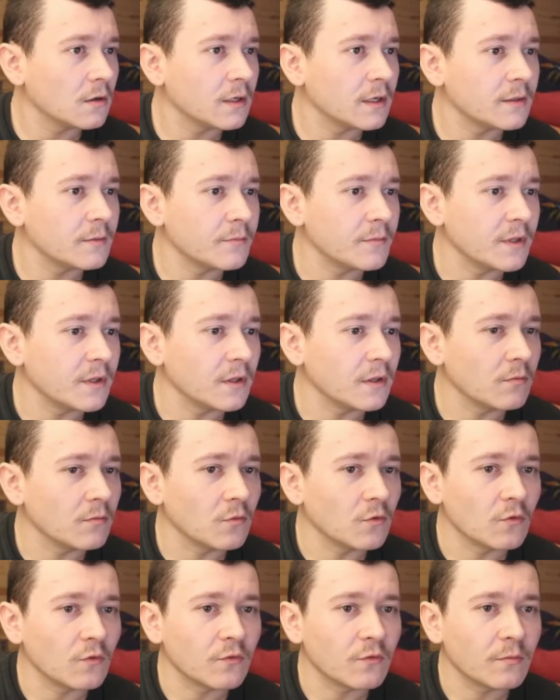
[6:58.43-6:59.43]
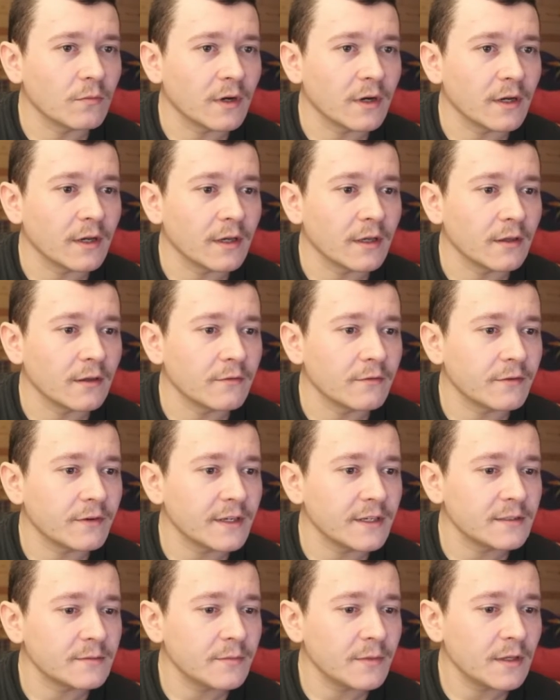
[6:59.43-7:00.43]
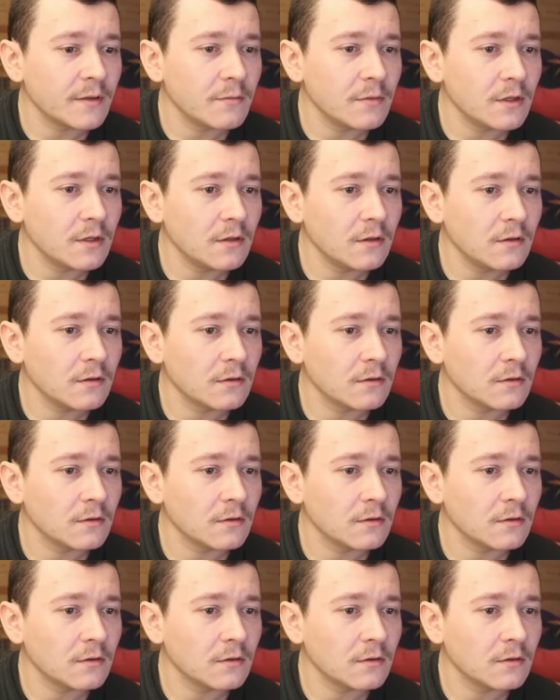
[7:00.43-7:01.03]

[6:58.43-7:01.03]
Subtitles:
let me move my face, maybe.